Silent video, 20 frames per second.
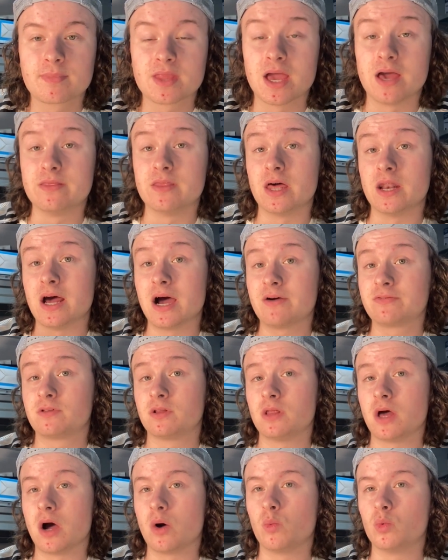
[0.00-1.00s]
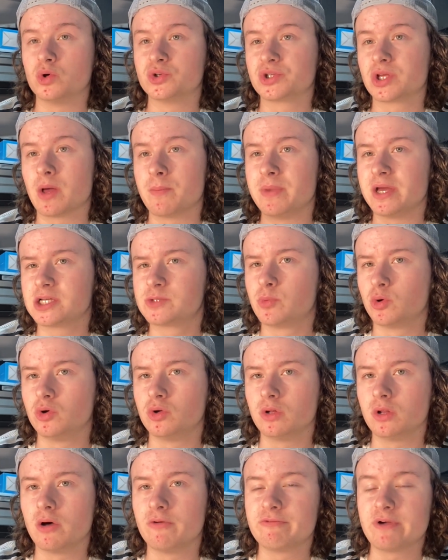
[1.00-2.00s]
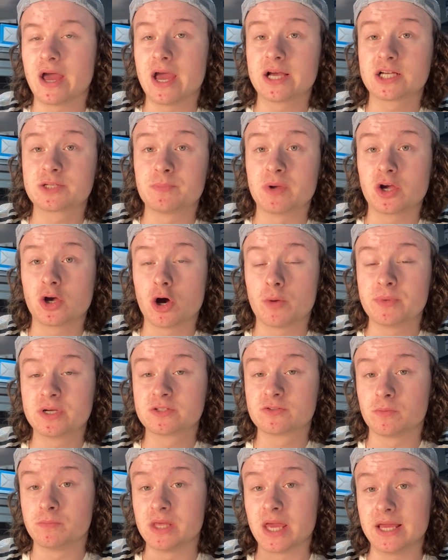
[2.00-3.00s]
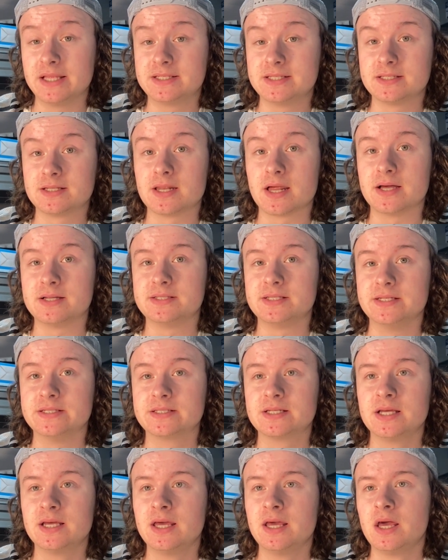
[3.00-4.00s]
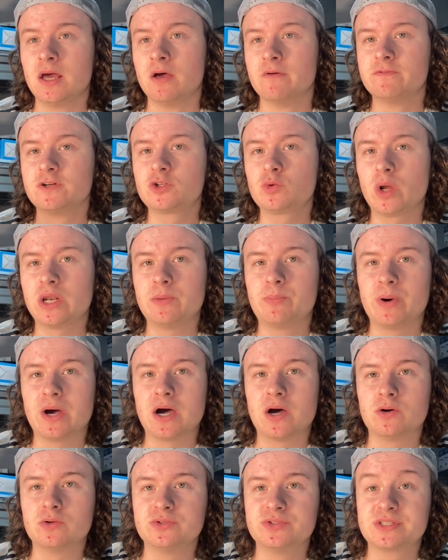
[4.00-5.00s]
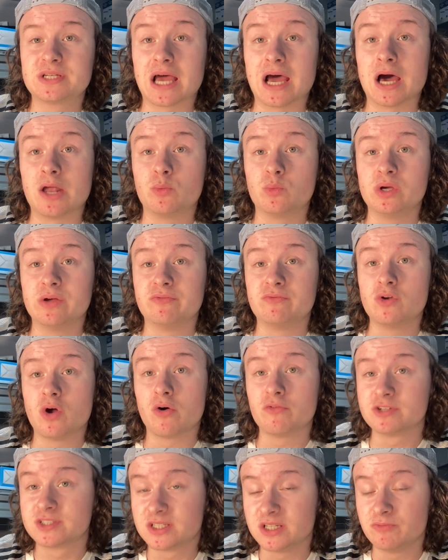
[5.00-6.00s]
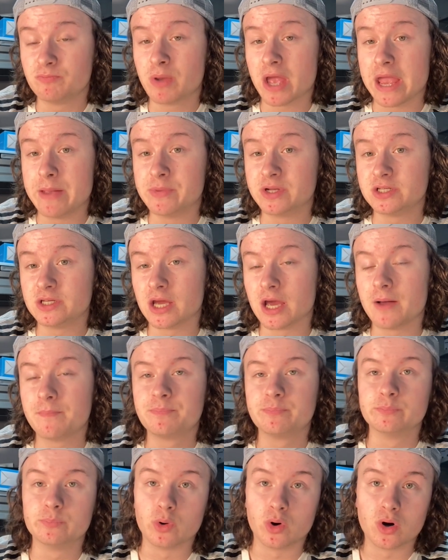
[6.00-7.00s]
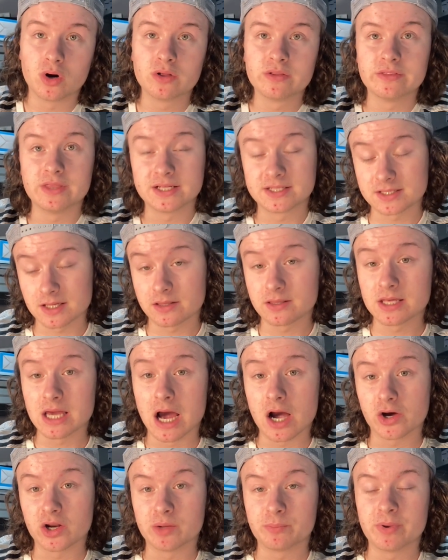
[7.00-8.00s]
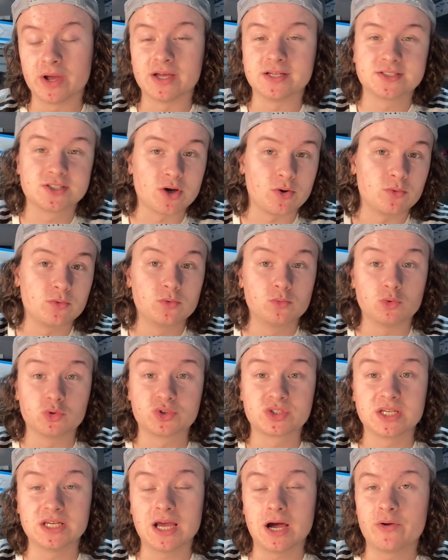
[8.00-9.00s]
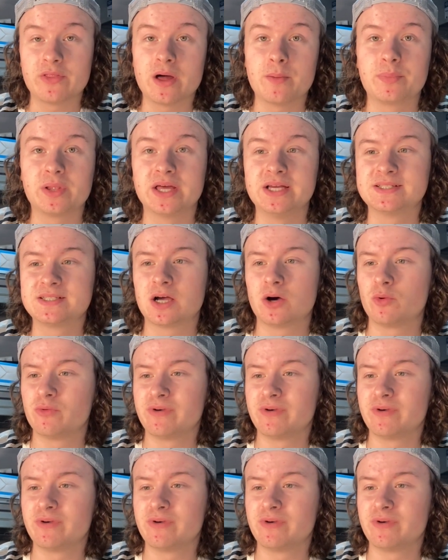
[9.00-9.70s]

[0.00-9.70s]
And then after that was a mixed bundle of X-Men comics from the eighties and nineties for twenty pounds, and we have not received payment yet, but they said they are going to pay, so we'll see how that plays out.